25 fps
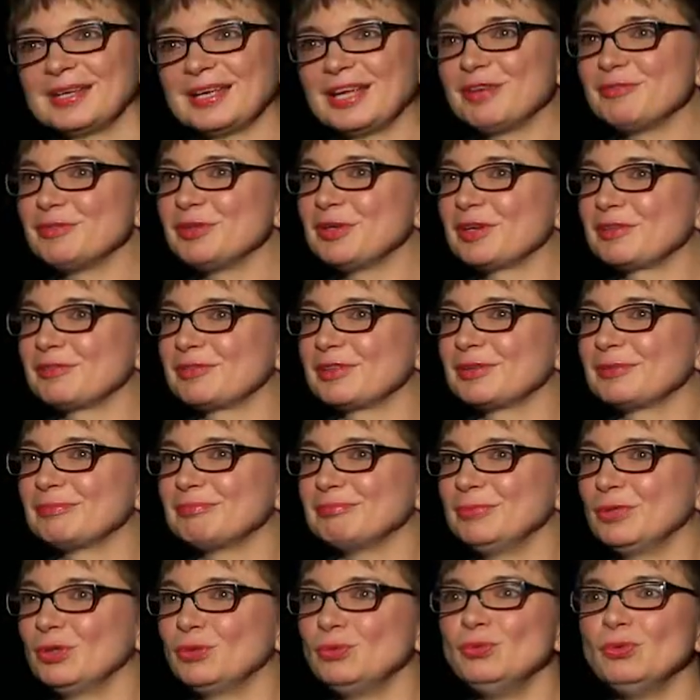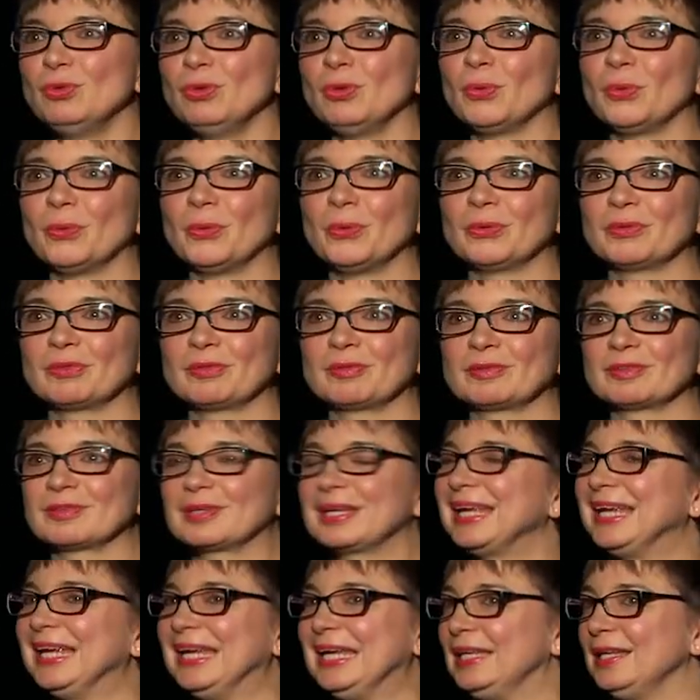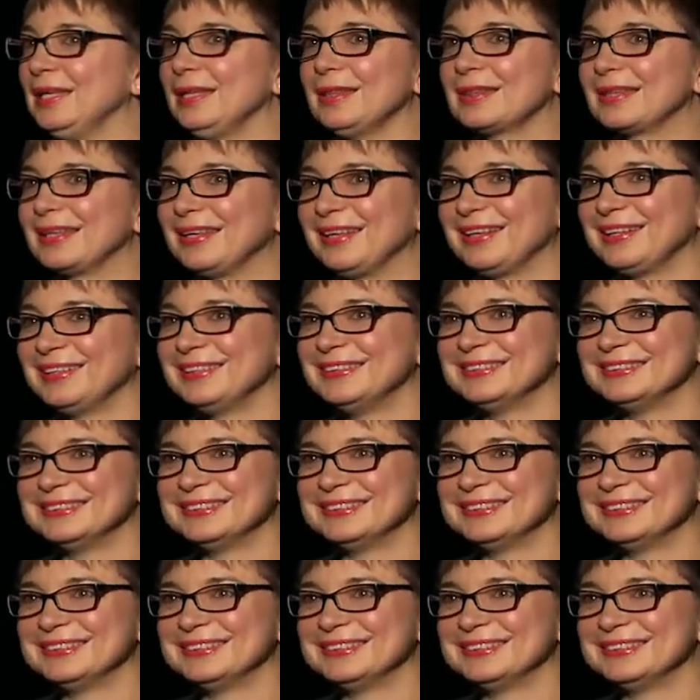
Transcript: Have you ever Google Earthed anything?